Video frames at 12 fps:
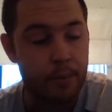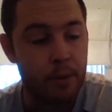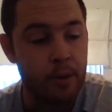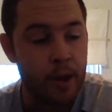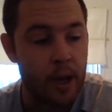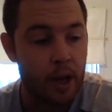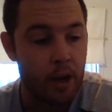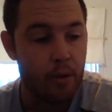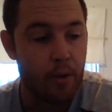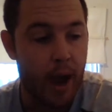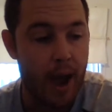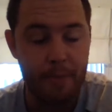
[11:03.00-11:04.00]
people
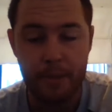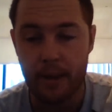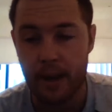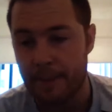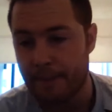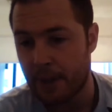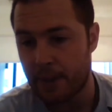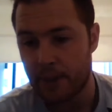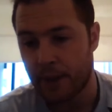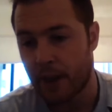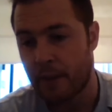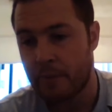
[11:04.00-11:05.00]
who are happy to lap that
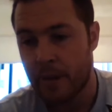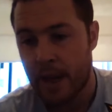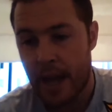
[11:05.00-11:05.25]
shit up.